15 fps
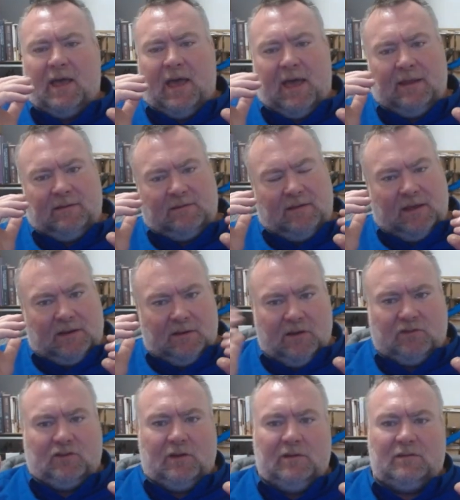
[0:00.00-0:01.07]
and
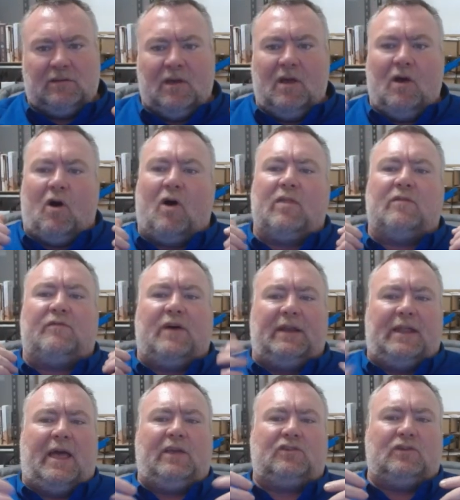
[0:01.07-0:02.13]
technicians are the
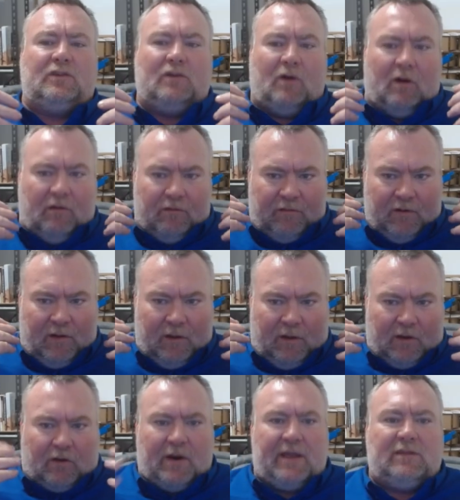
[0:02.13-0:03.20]
foundation of
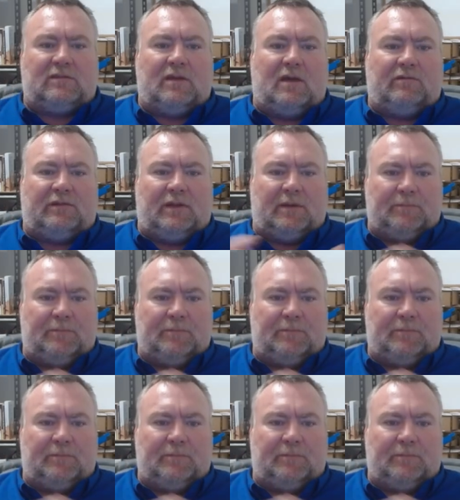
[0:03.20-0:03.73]
crane safety.